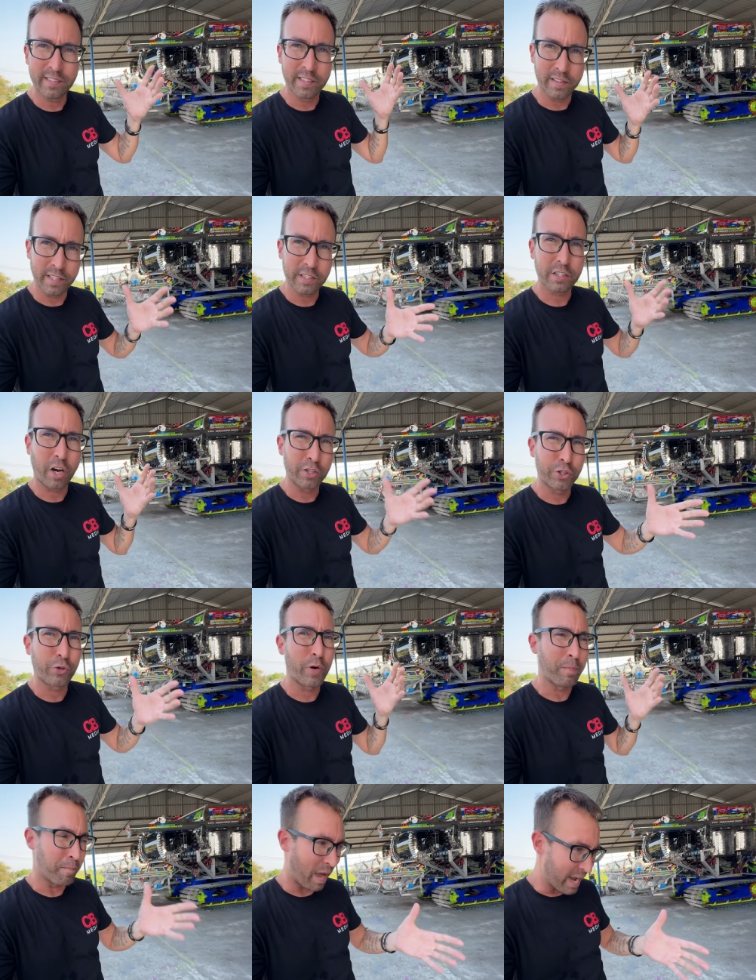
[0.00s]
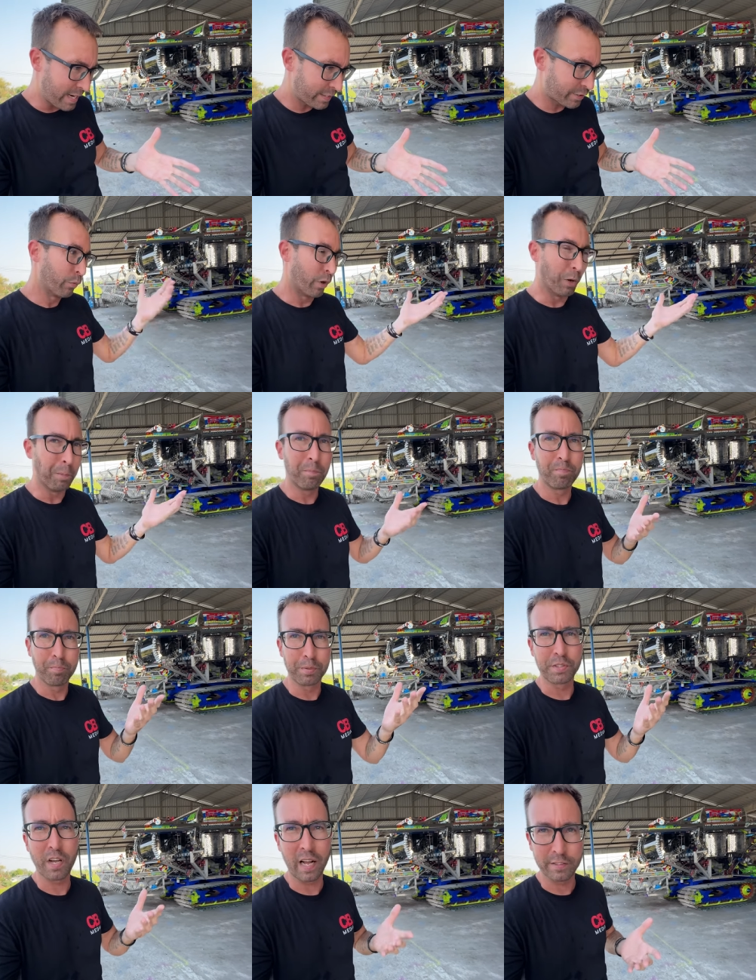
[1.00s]
that this country makes, well,
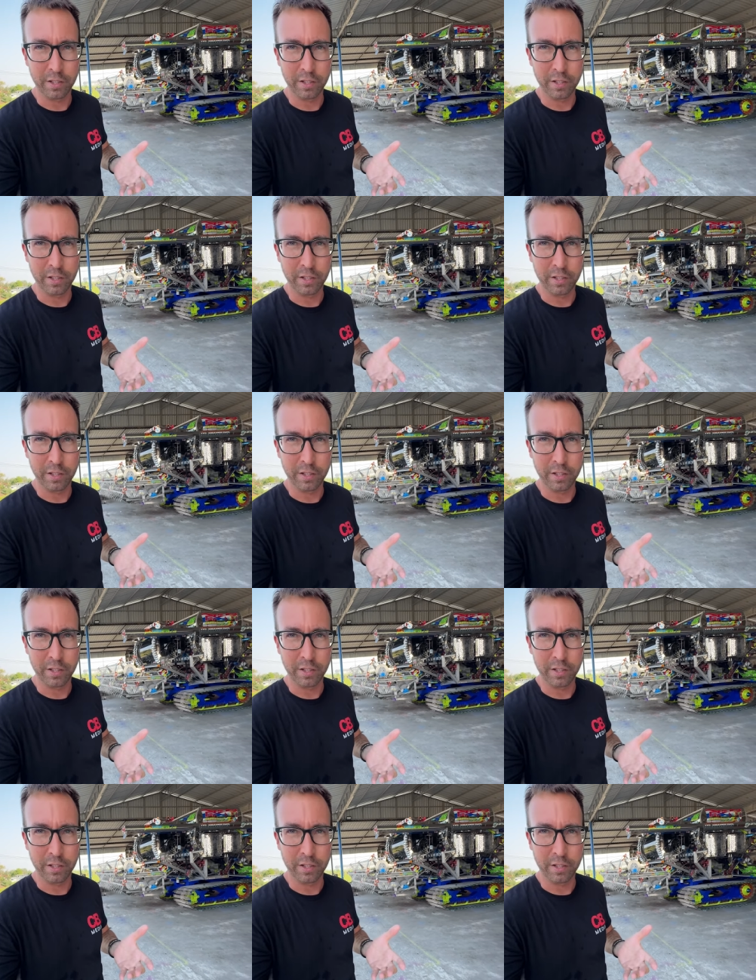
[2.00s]
besides